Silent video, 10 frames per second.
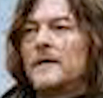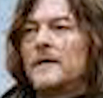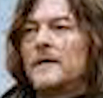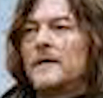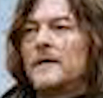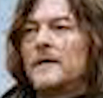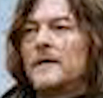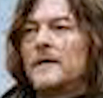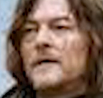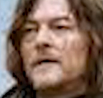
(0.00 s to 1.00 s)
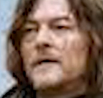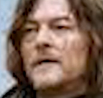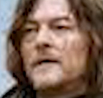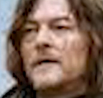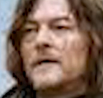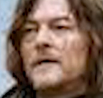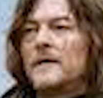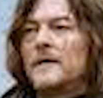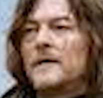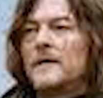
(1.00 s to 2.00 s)

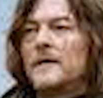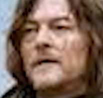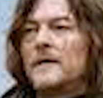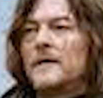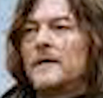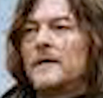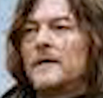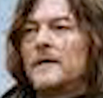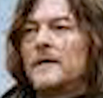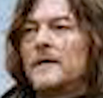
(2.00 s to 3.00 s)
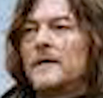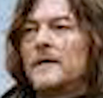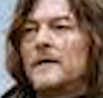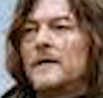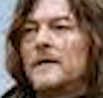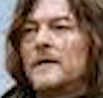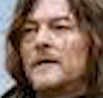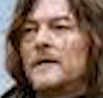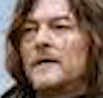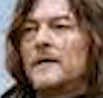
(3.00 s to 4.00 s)

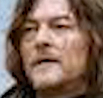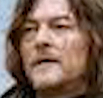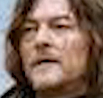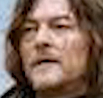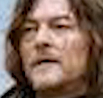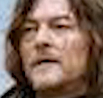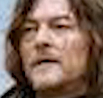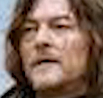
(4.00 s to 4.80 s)
(not speaking)